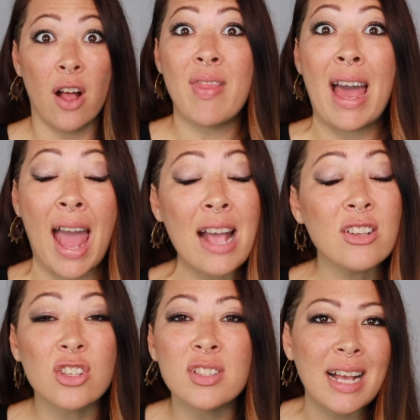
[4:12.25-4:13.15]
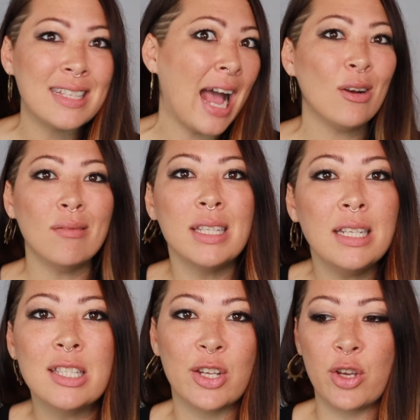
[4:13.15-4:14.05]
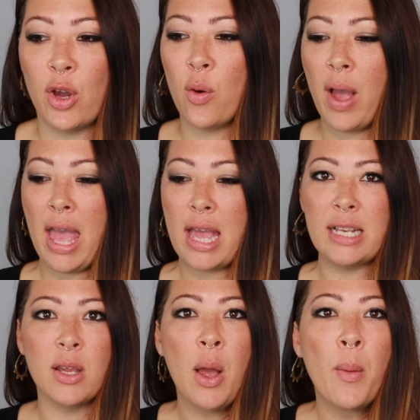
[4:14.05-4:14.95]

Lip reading: on that exercise, I don't need to go and